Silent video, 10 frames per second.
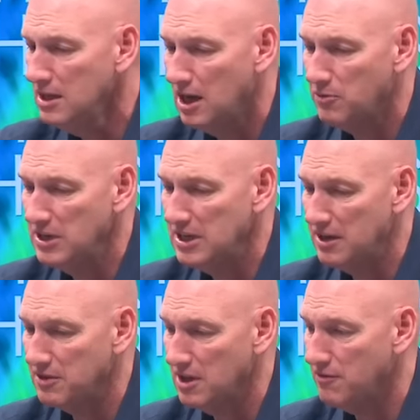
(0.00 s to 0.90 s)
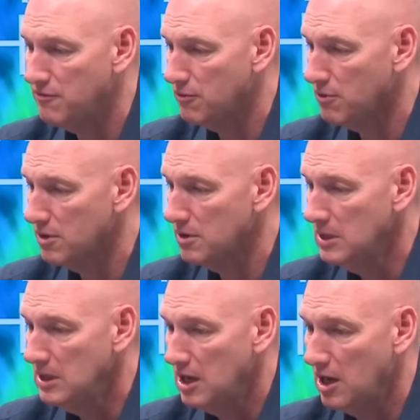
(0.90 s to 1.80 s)
Uh, we need to have a love for
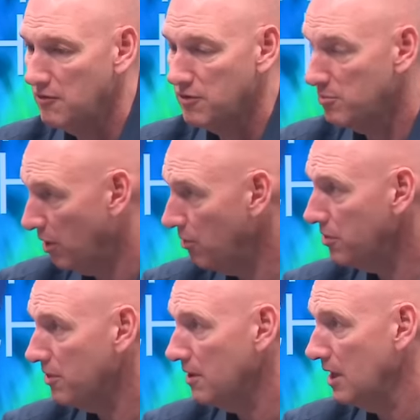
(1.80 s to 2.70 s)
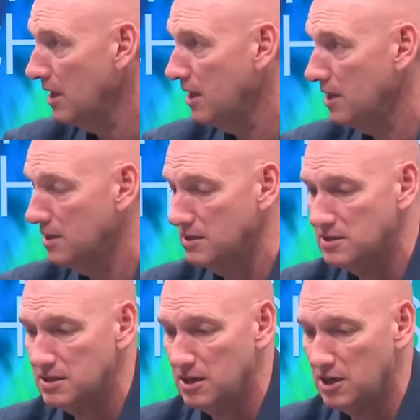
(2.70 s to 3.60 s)
uh, for both,
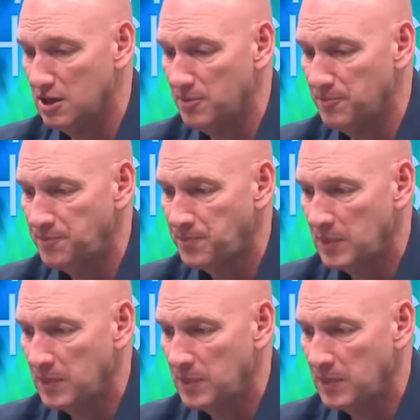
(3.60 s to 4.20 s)
and um,